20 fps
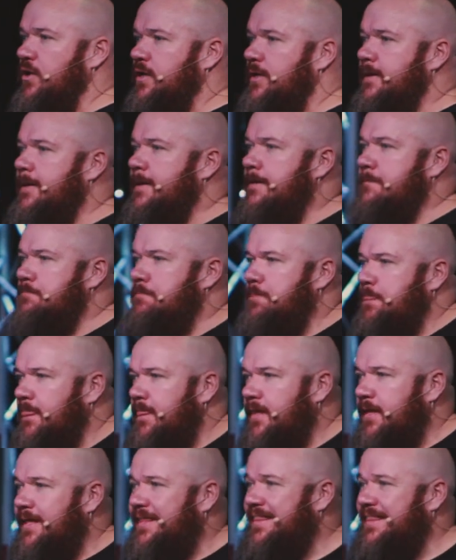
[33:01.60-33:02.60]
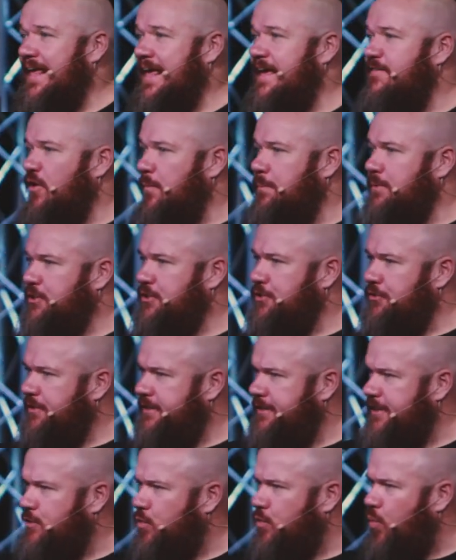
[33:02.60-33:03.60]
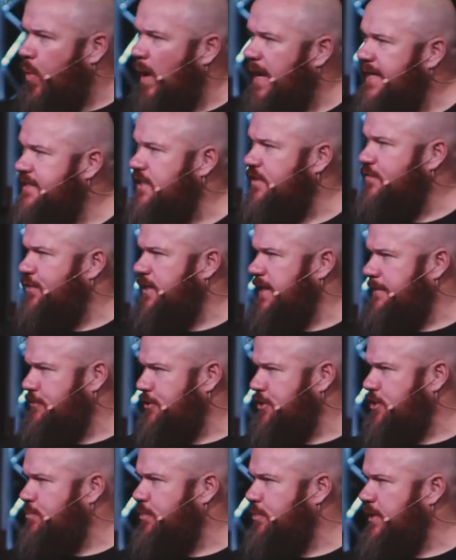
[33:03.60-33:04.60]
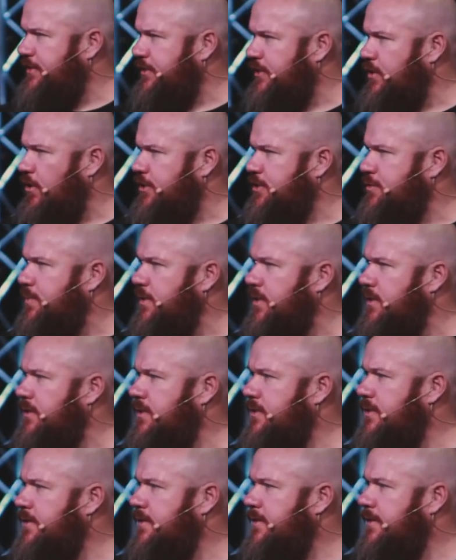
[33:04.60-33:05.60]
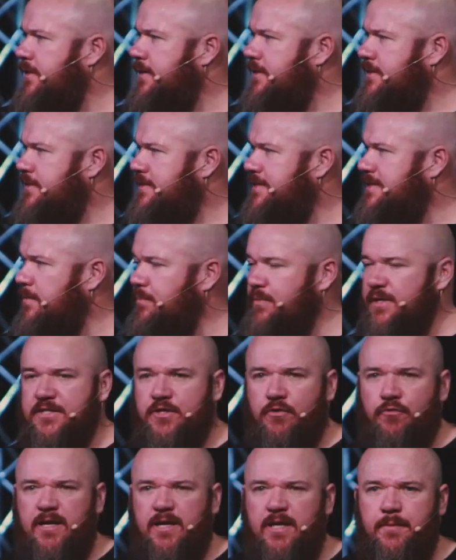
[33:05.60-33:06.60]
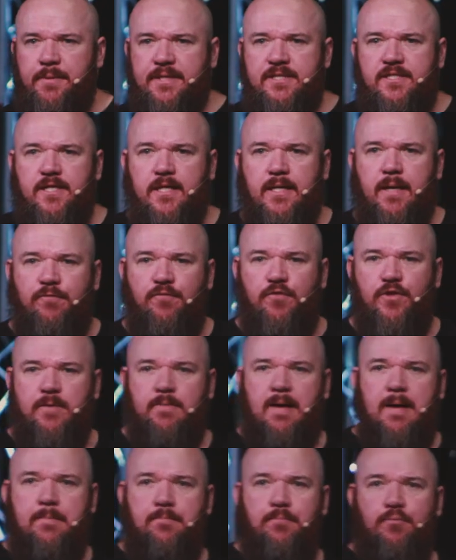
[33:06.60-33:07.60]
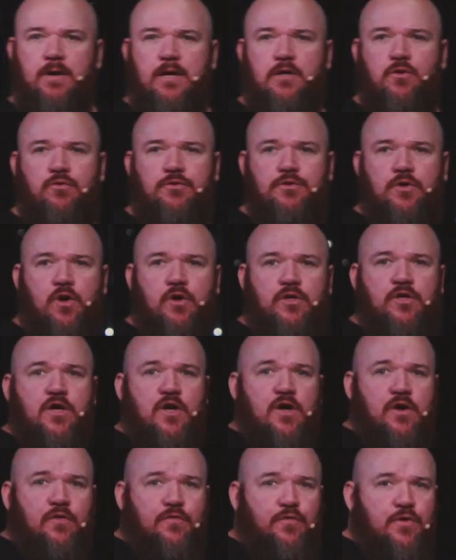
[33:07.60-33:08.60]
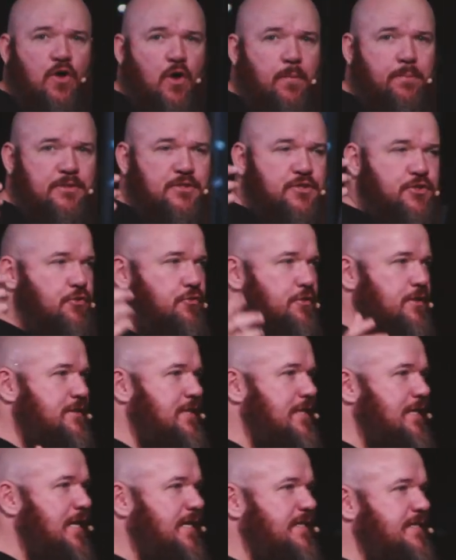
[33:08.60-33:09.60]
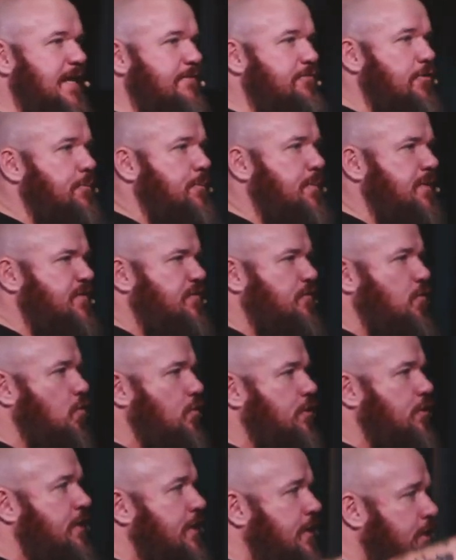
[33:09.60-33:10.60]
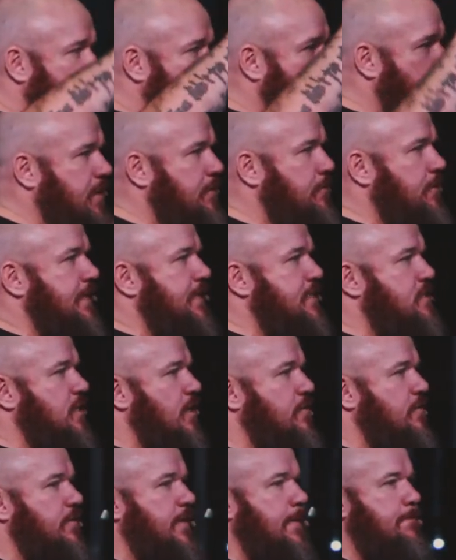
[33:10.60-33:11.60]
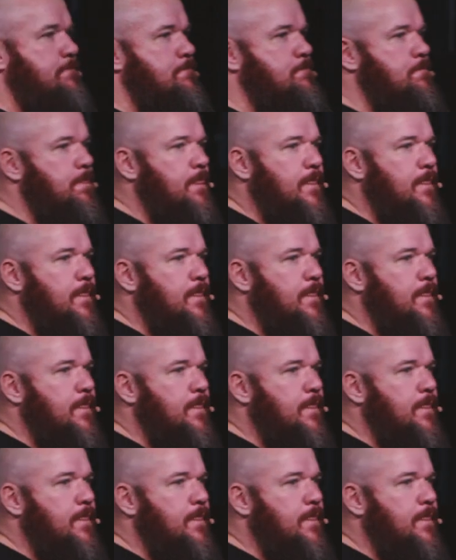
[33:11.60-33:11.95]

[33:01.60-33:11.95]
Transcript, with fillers: are that have opportunities waiting for them to spread the gospel. Something's already been set up for them. I pray, Lord God, for an opportunity like never before to be released over them.